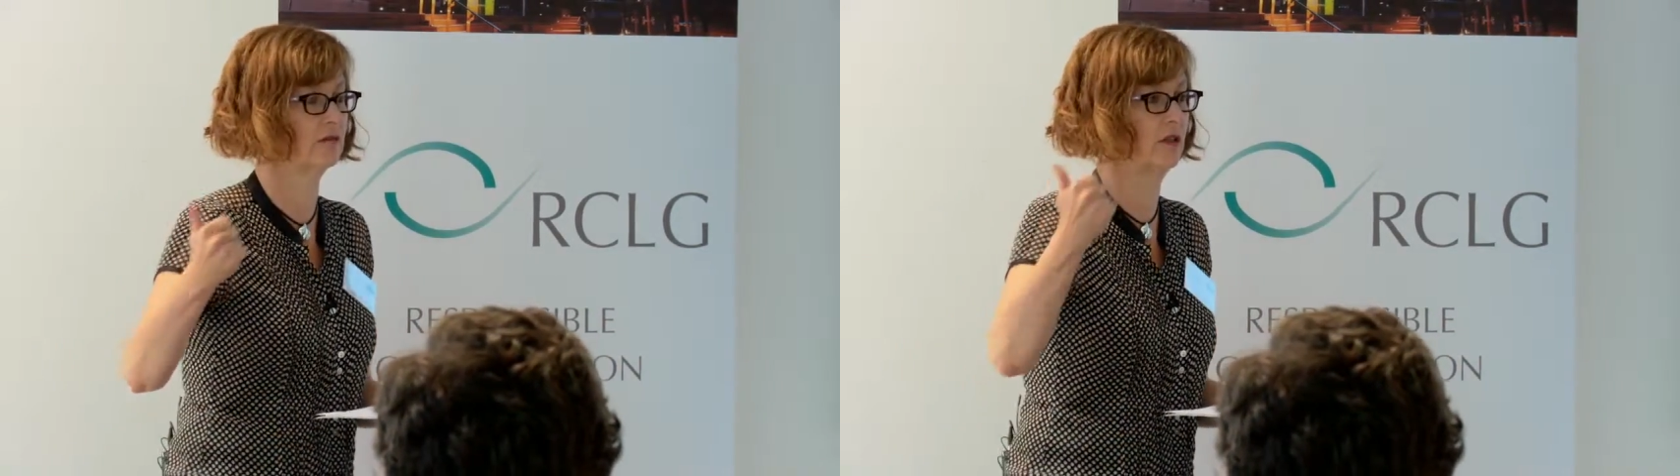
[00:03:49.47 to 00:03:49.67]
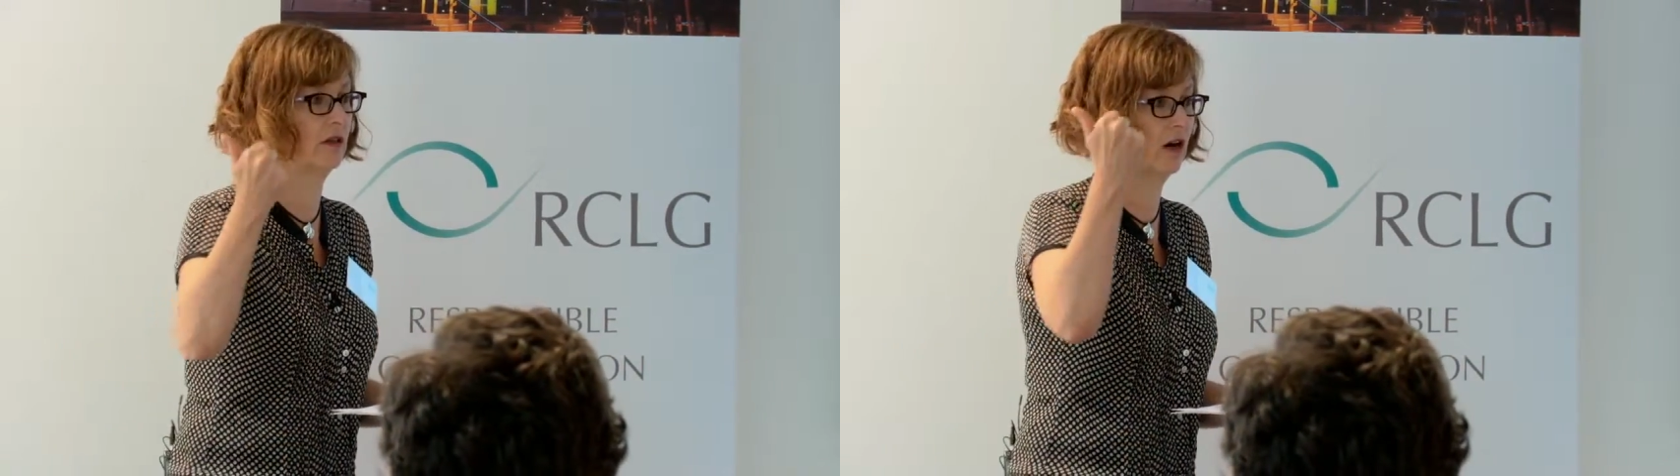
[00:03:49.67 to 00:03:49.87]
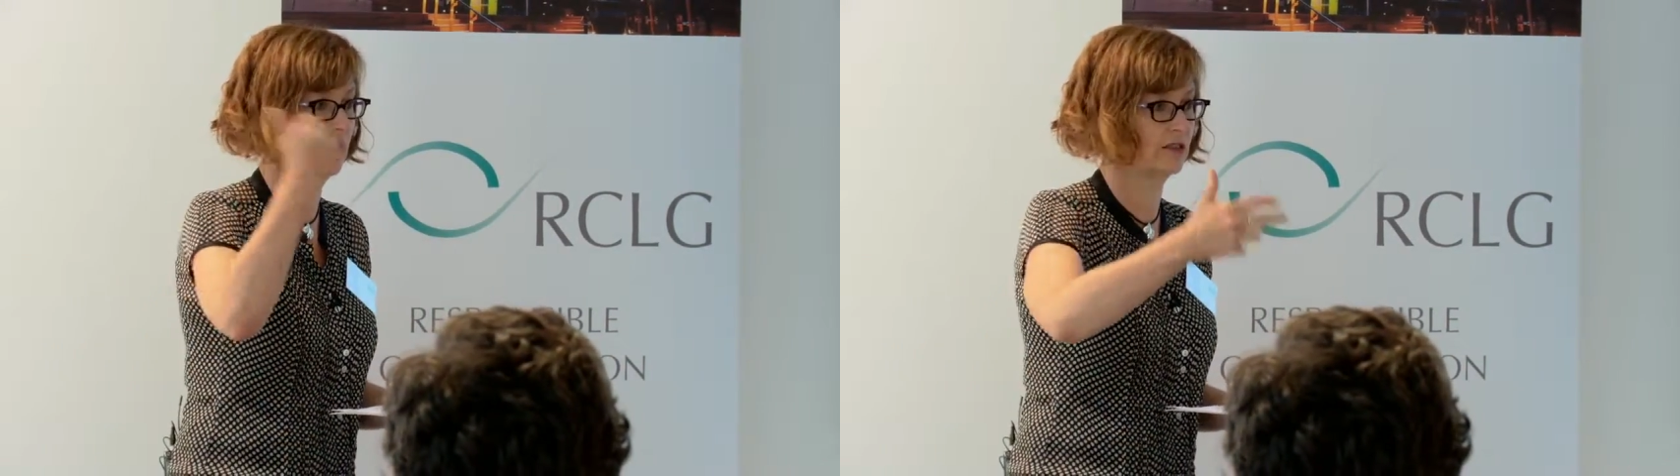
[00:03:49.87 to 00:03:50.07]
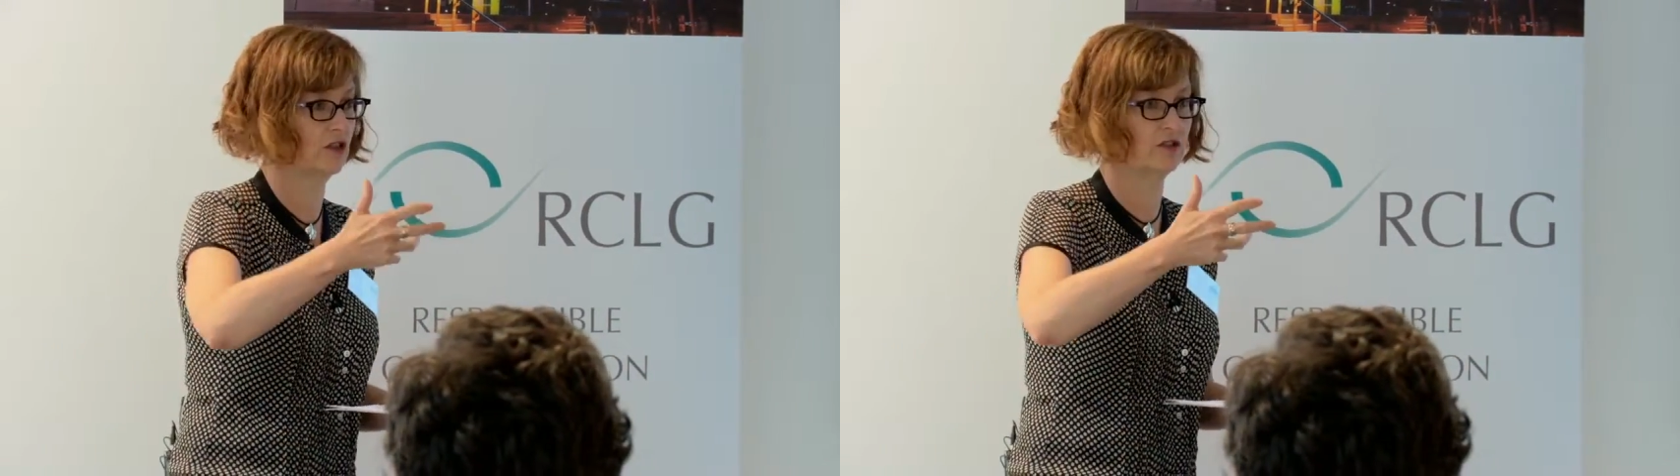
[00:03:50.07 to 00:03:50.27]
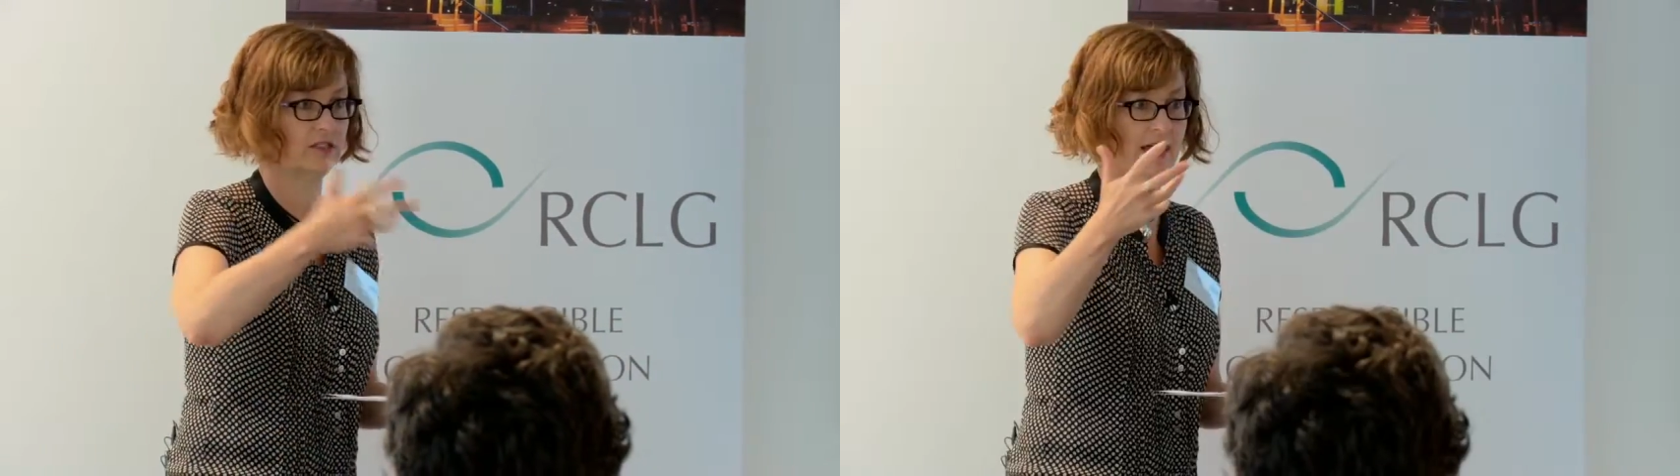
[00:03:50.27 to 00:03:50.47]
the
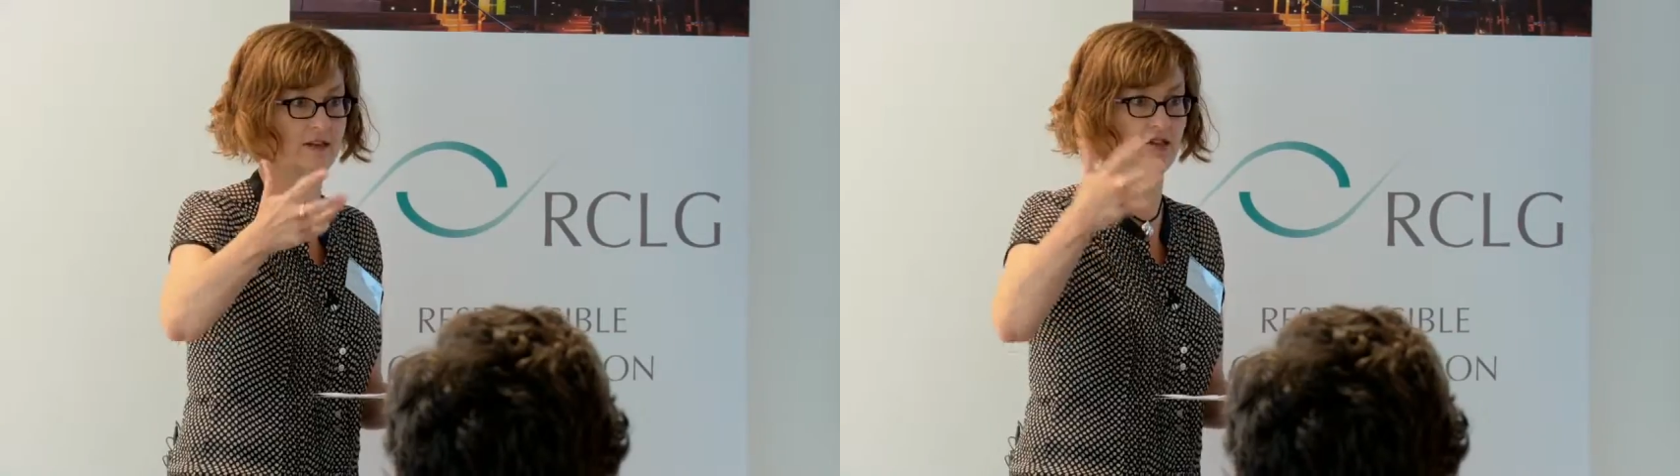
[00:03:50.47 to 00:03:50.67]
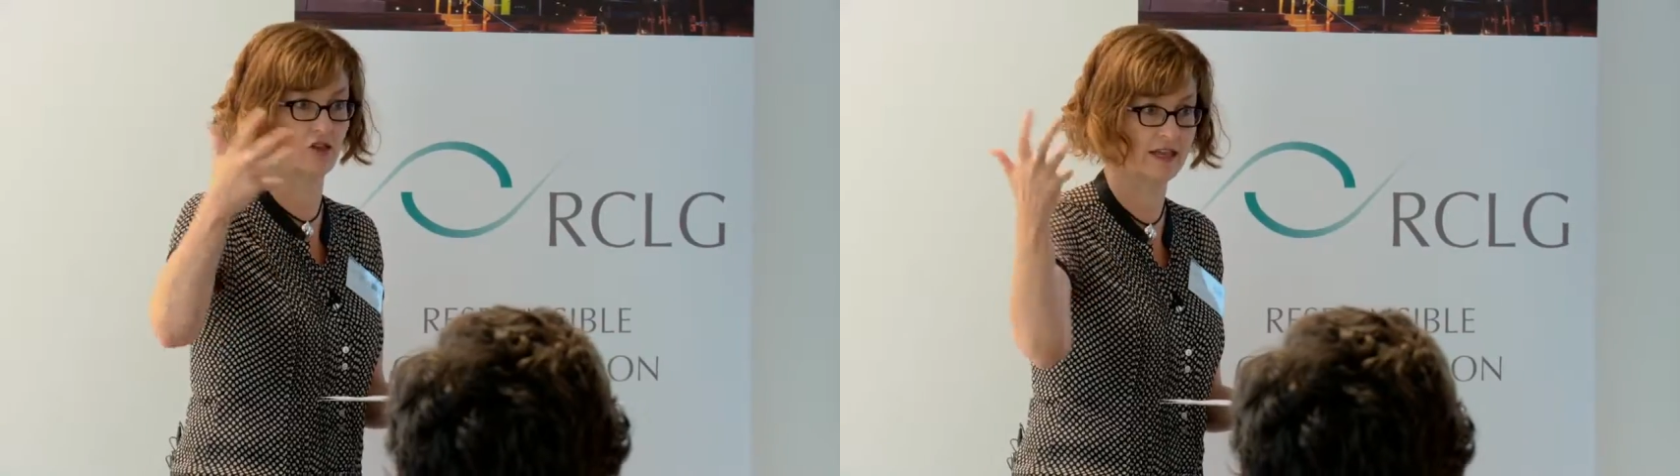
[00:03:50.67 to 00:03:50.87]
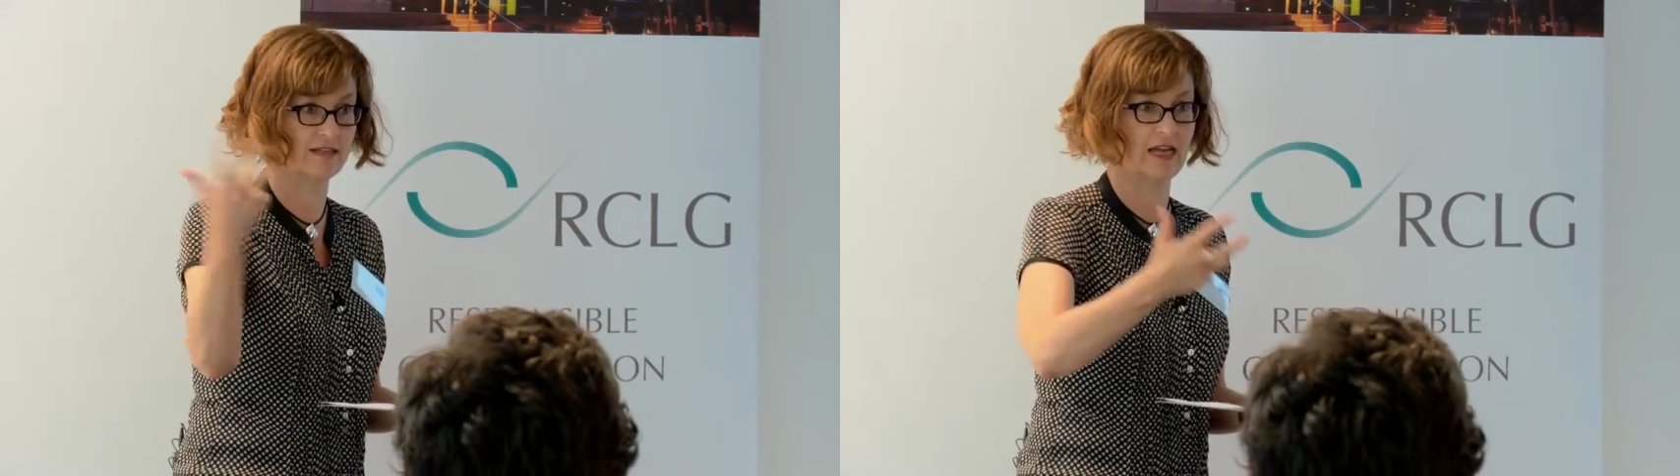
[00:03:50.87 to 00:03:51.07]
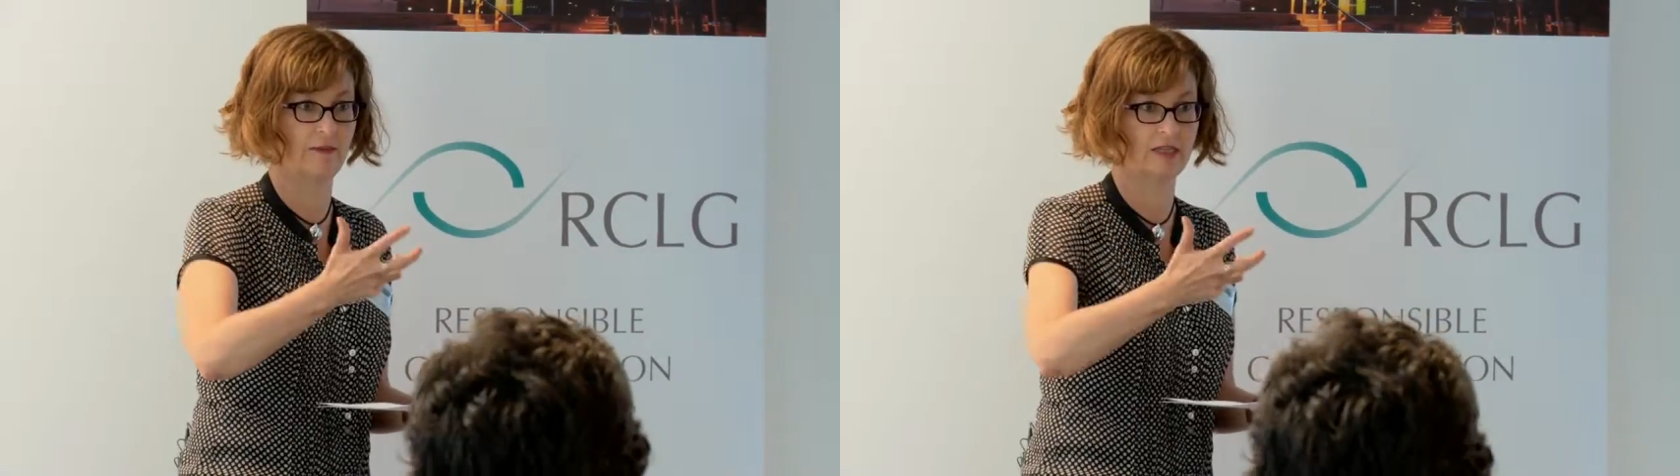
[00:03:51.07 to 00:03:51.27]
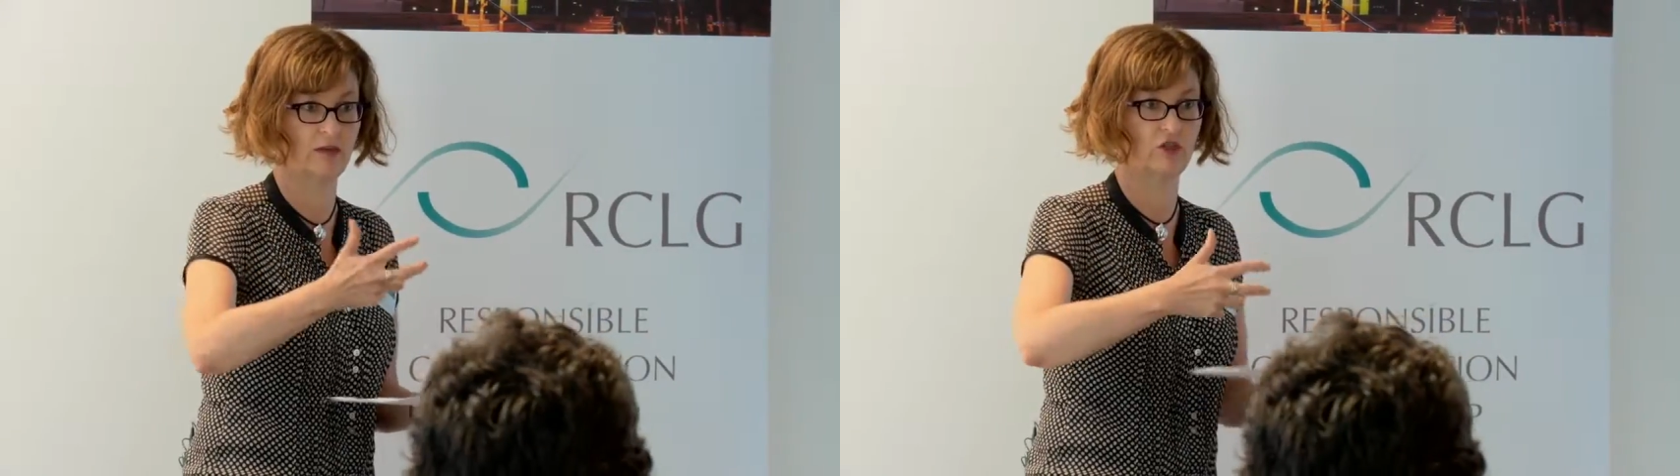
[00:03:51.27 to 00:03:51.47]
ISO standard, so that's coming in,